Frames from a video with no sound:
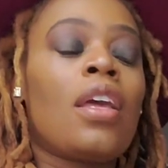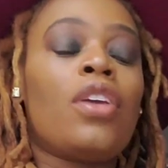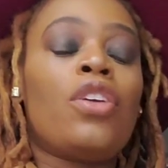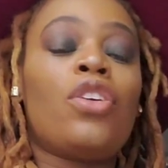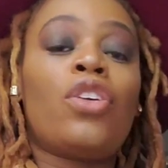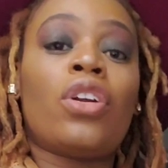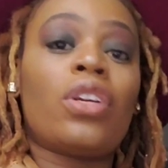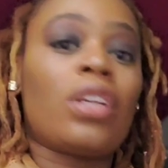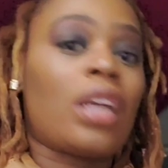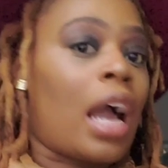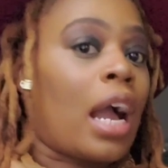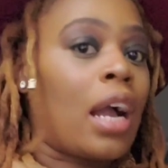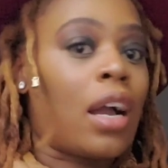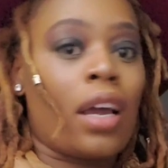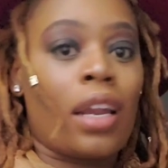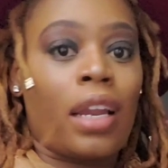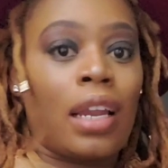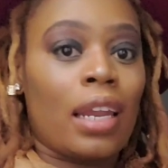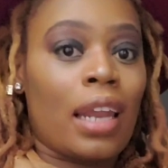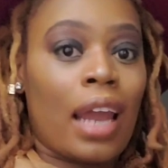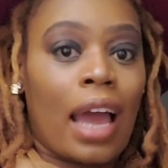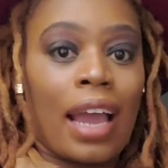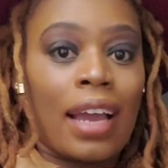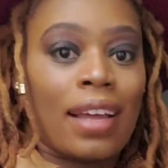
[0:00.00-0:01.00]
you're not going
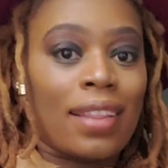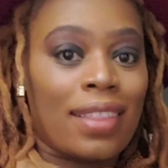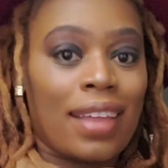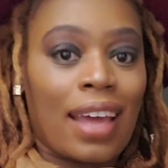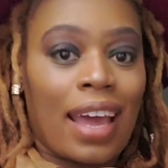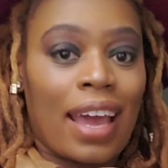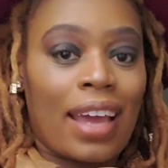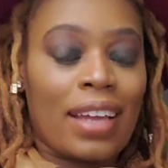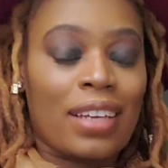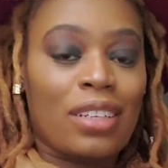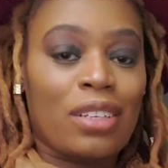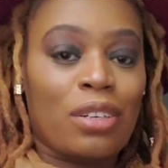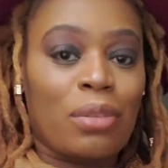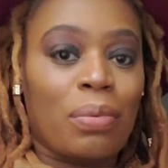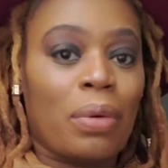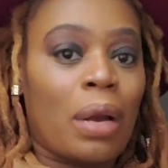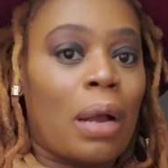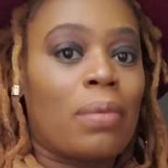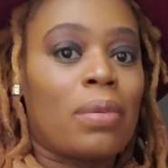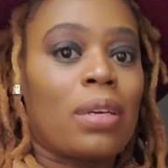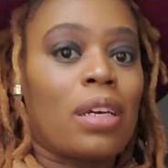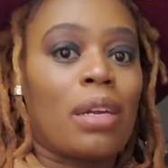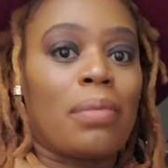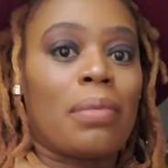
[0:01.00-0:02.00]
to like that. You're
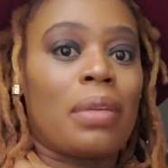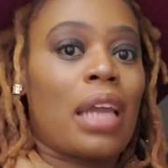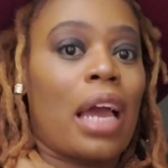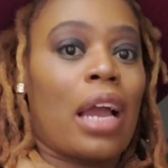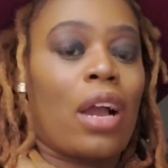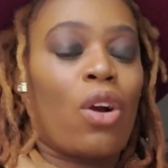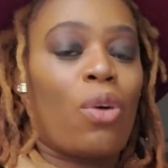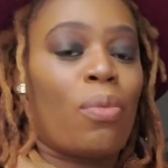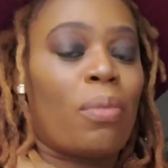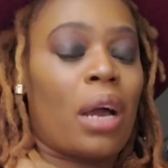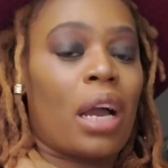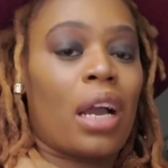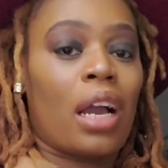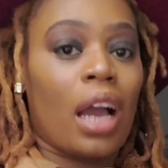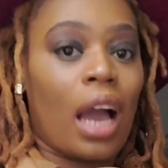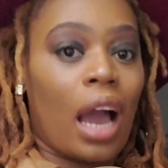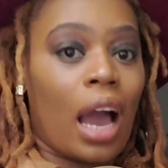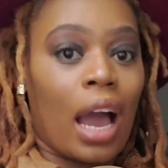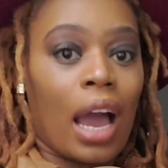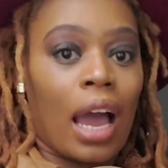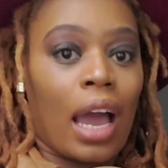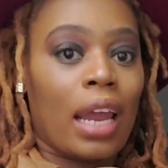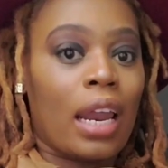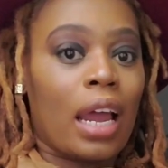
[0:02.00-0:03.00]
probably going to be like, oh my
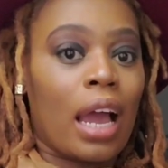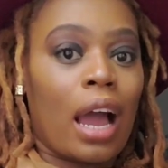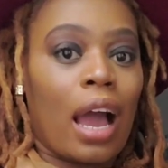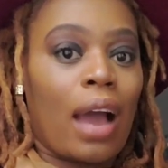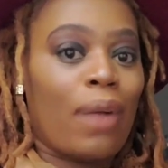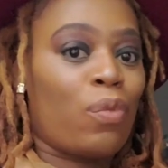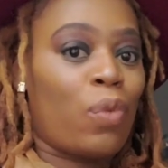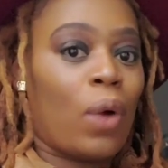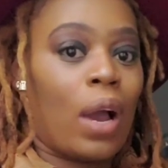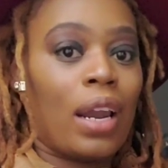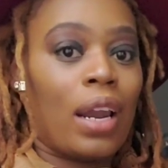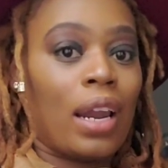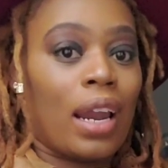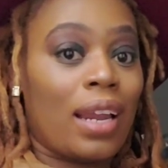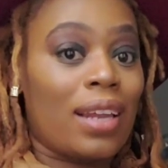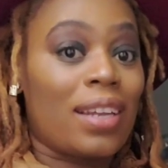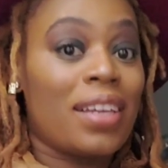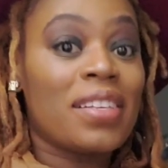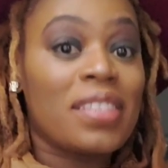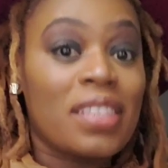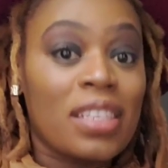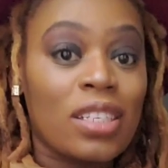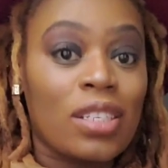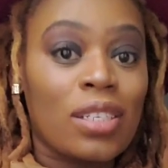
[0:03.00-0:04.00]
God, why did I
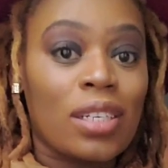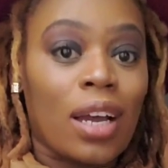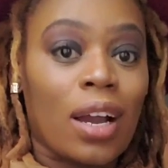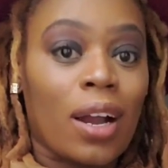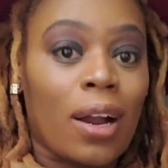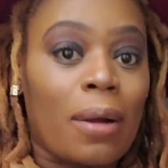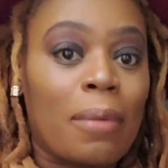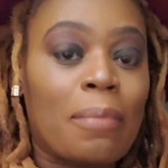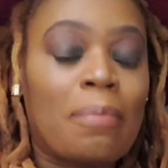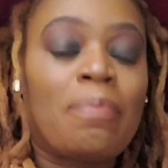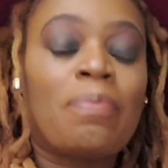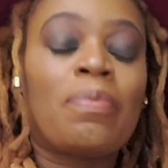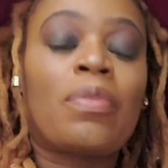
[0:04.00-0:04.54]
listen to her?